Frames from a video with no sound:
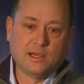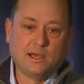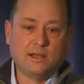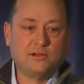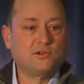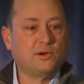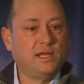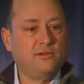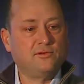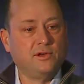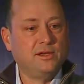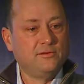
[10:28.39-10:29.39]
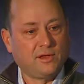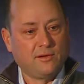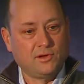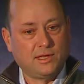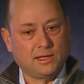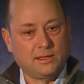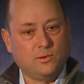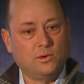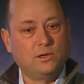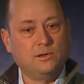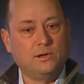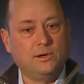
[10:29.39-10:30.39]
kind of translates everything that
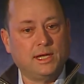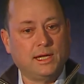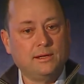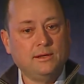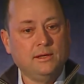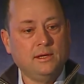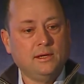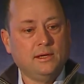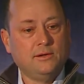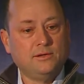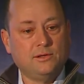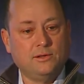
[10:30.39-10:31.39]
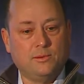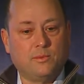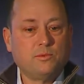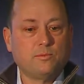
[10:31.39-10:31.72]
we're learning to the